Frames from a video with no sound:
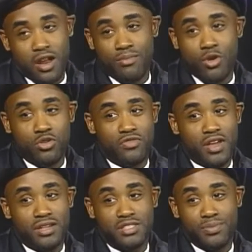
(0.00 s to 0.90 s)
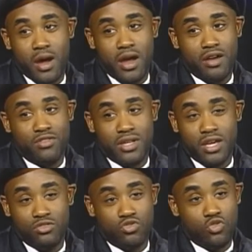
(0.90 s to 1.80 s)
to motivate and inspire every
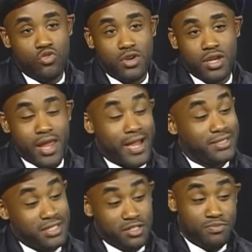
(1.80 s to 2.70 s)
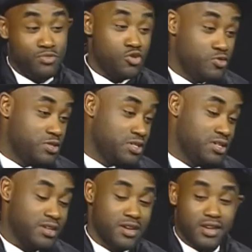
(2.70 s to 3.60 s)
day through, like I said, the music,